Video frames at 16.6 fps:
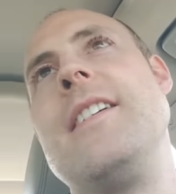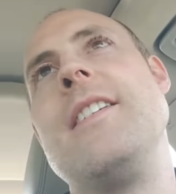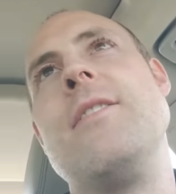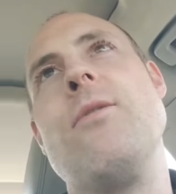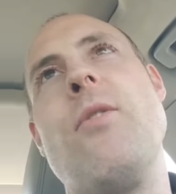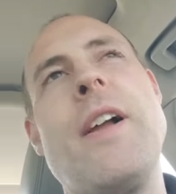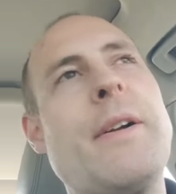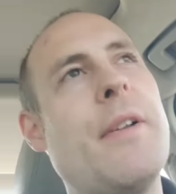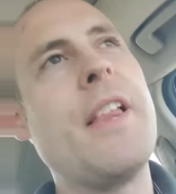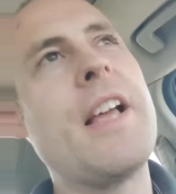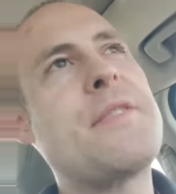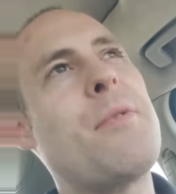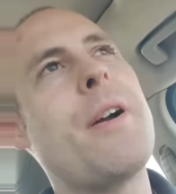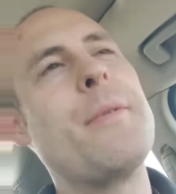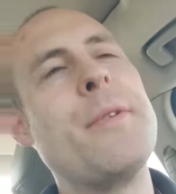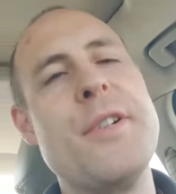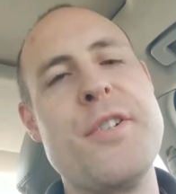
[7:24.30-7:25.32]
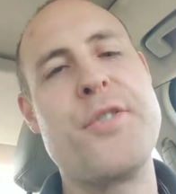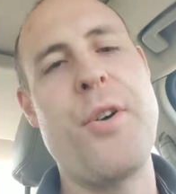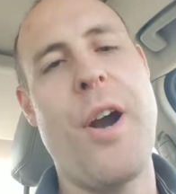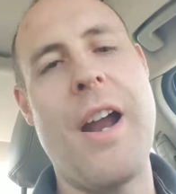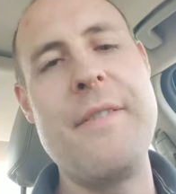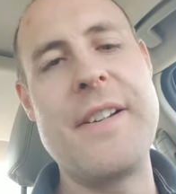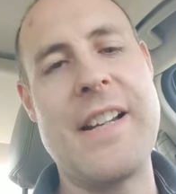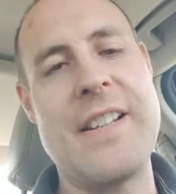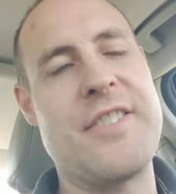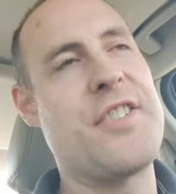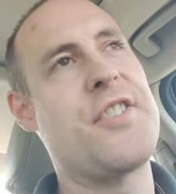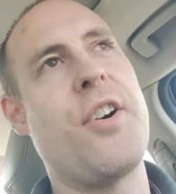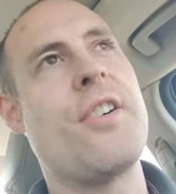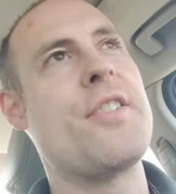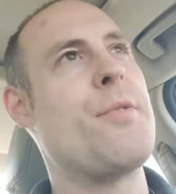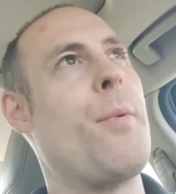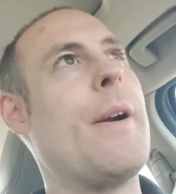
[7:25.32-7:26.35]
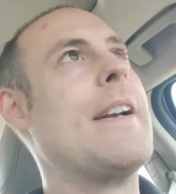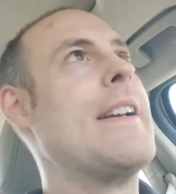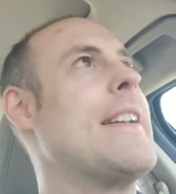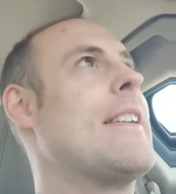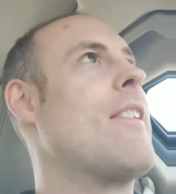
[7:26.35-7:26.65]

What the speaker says: That's why when you're driving, it just starts raining.